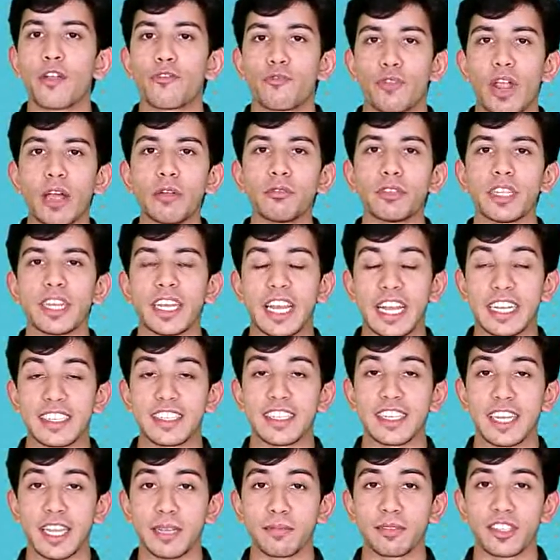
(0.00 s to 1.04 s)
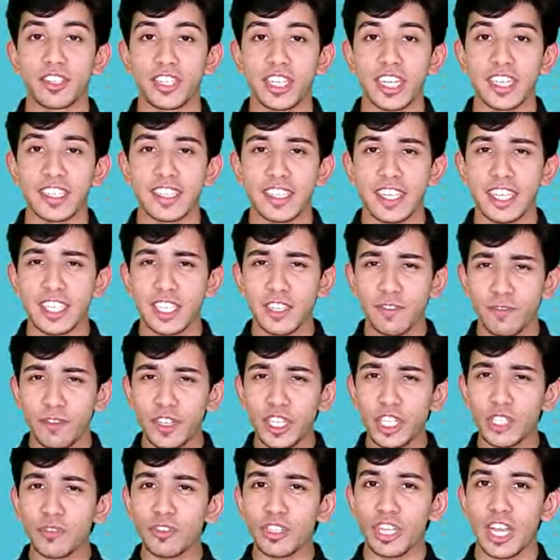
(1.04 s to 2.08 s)
Routing, as the name suggests, is a
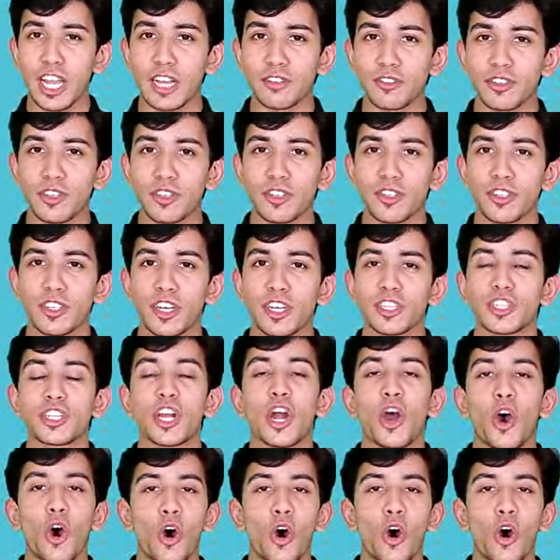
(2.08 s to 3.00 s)
feature which allows you to search